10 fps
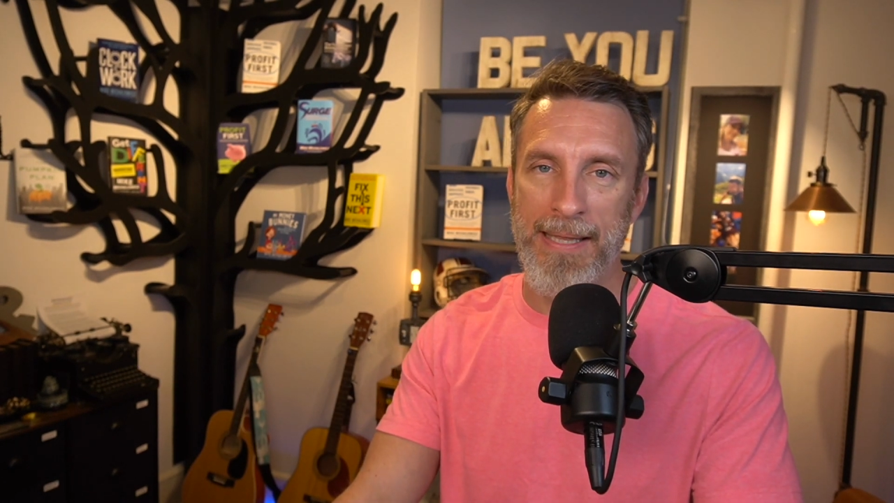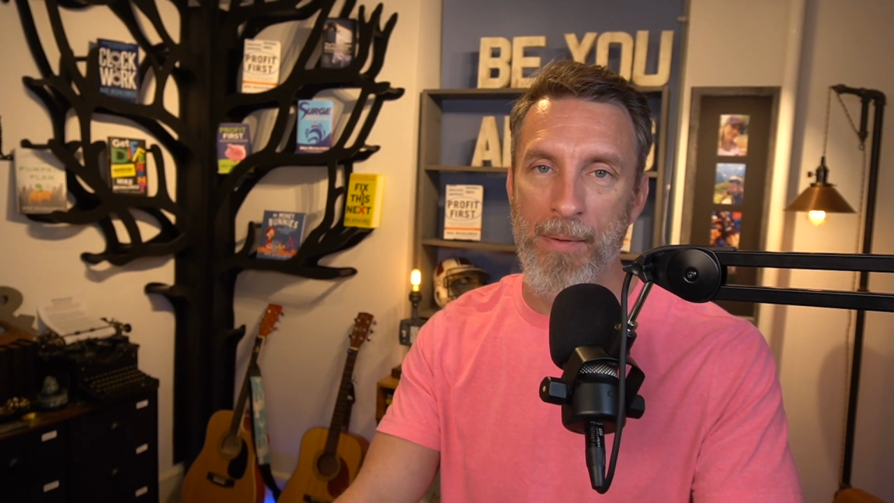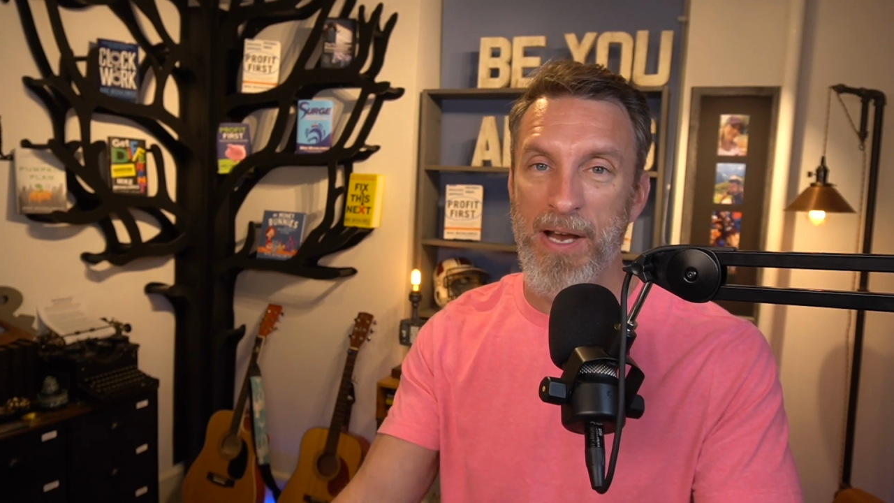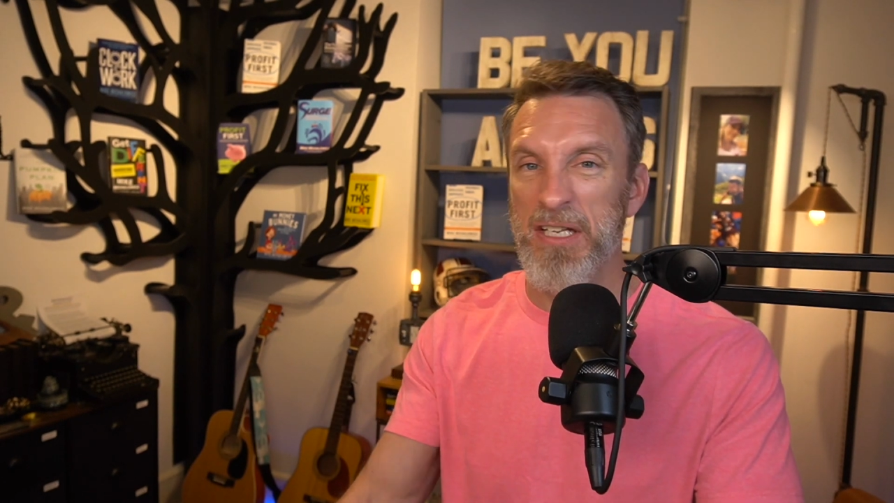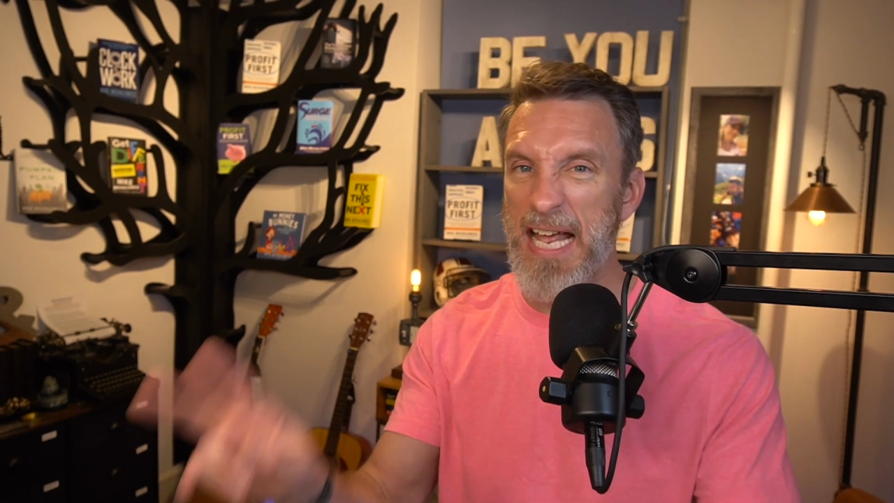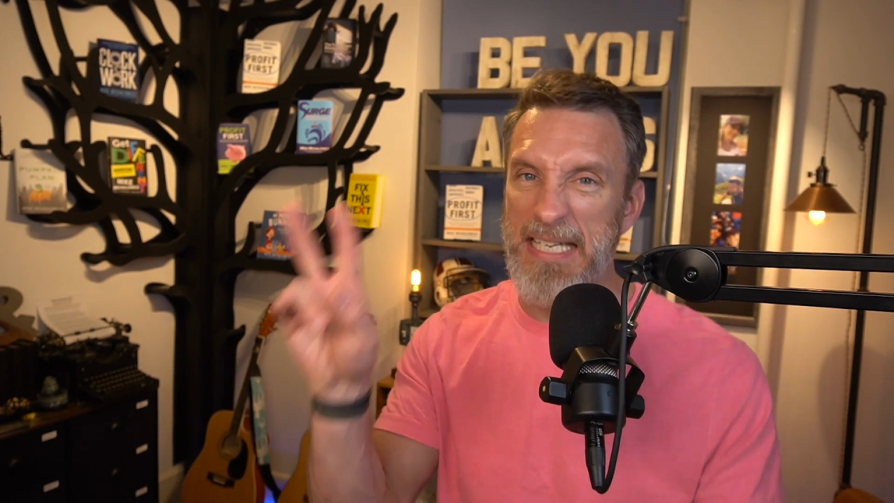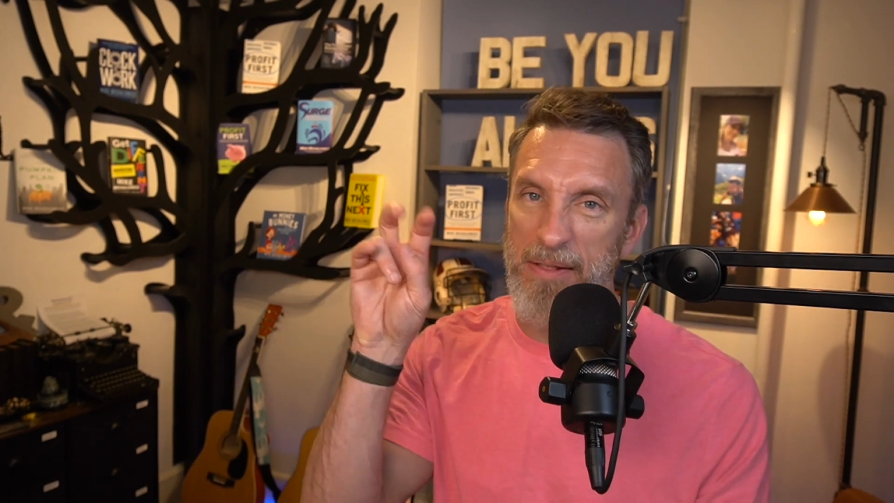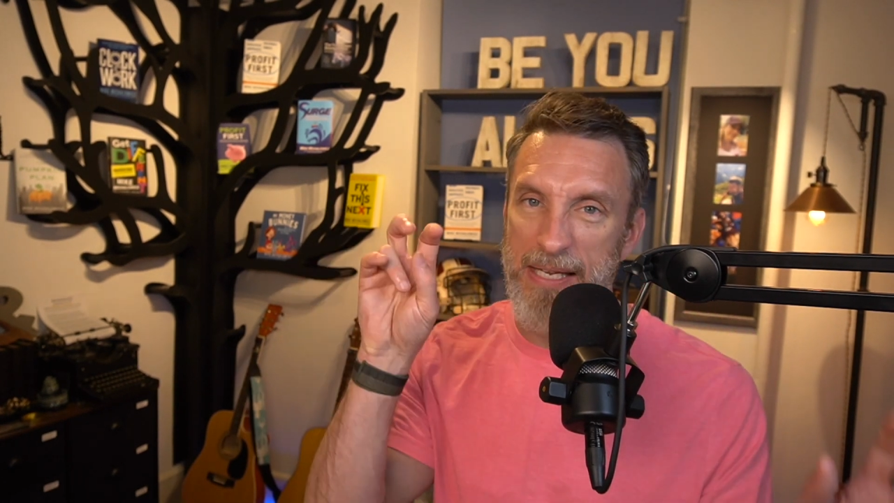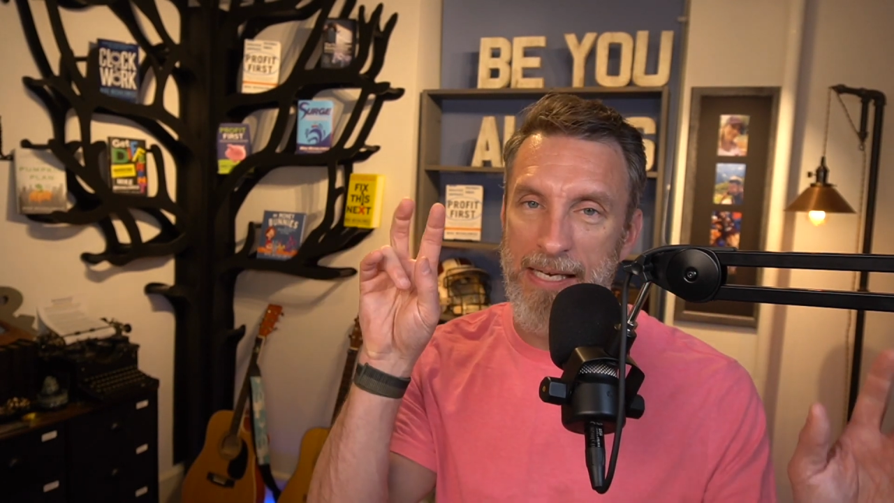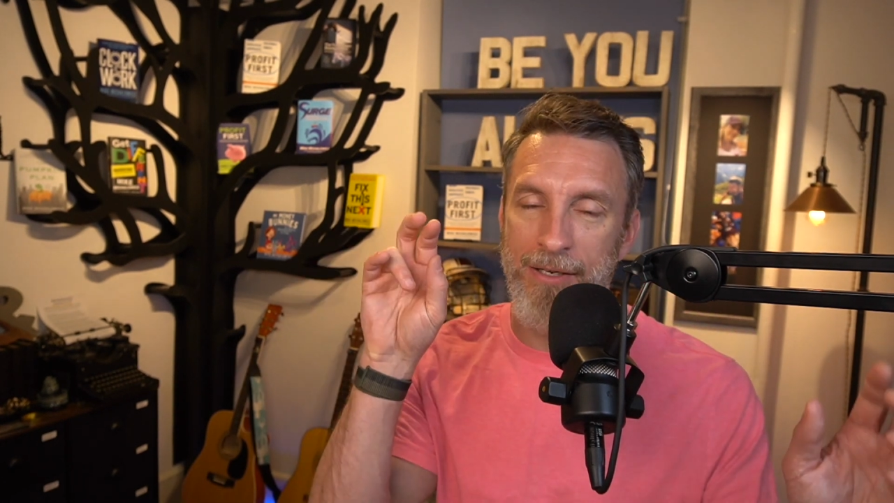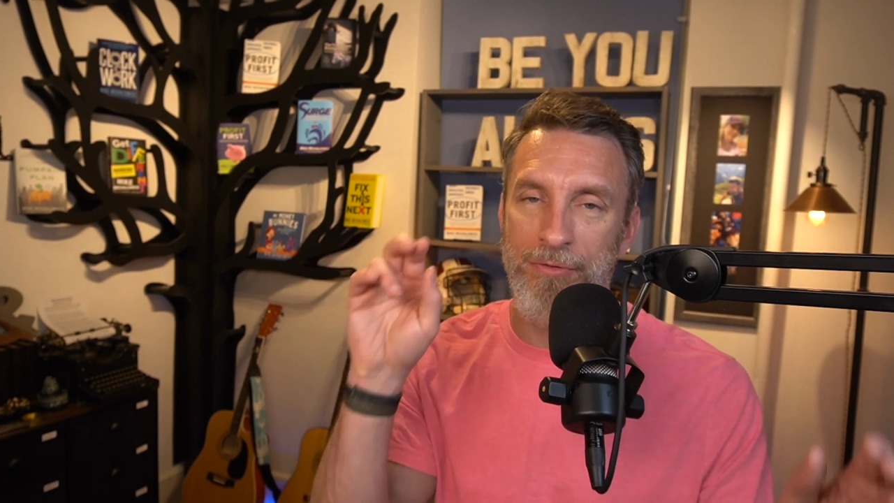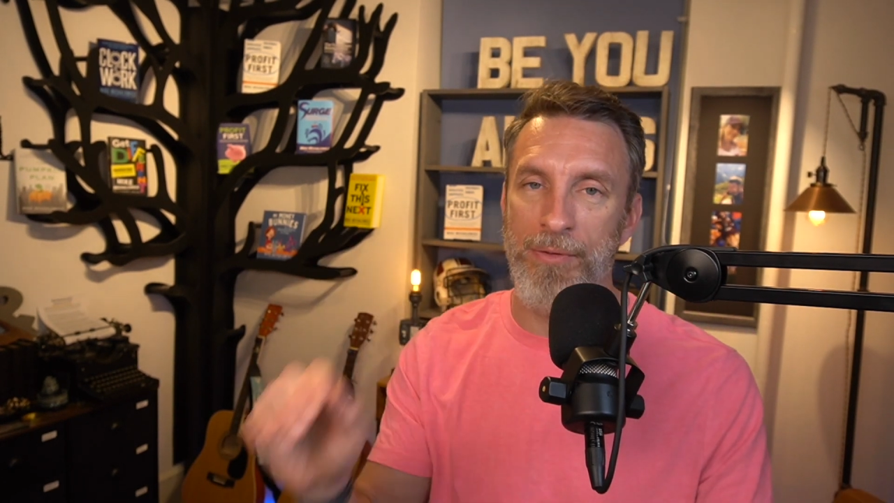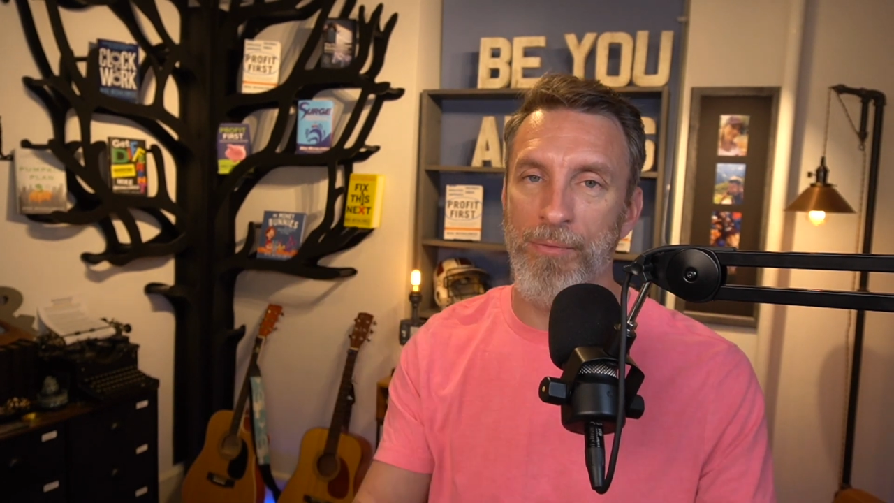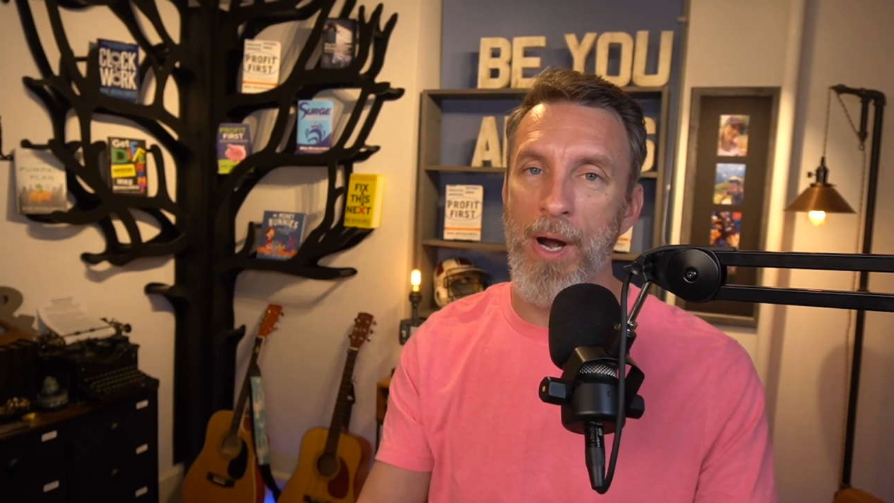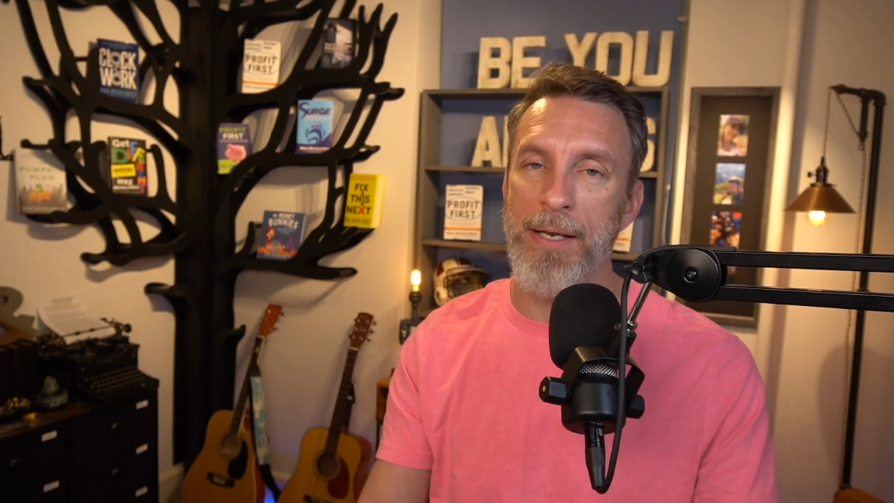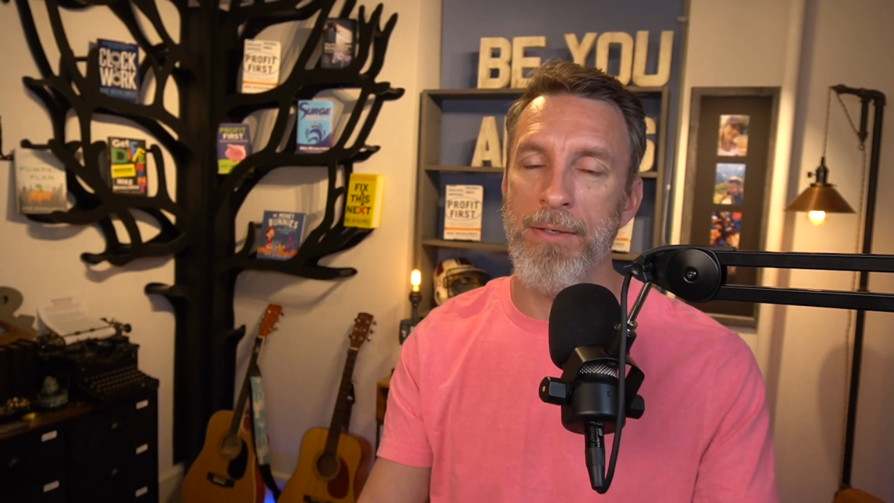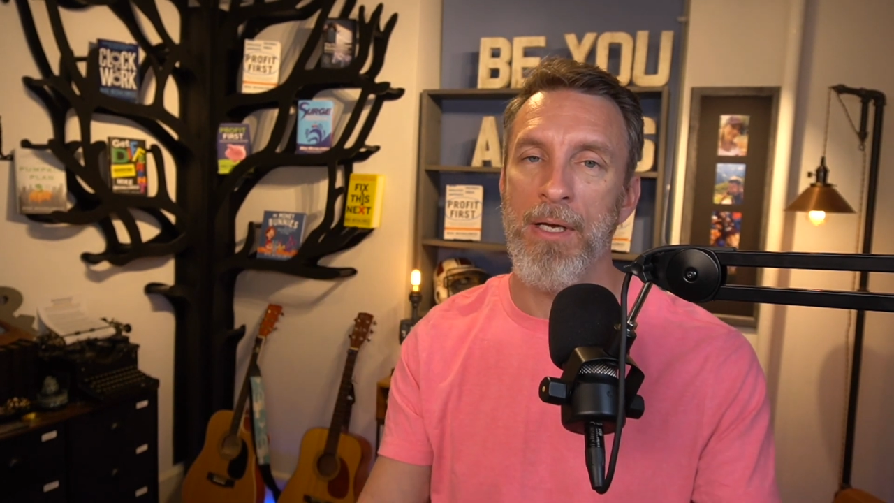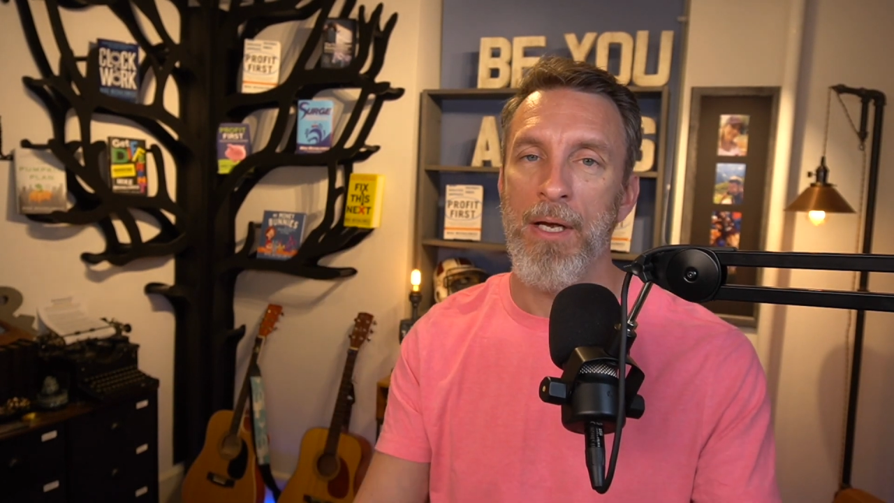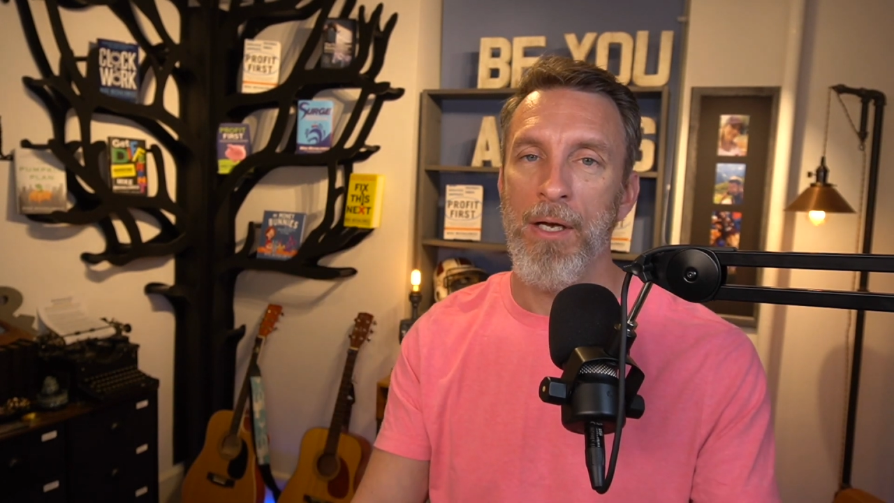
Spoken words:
that way because that's how the industry runs.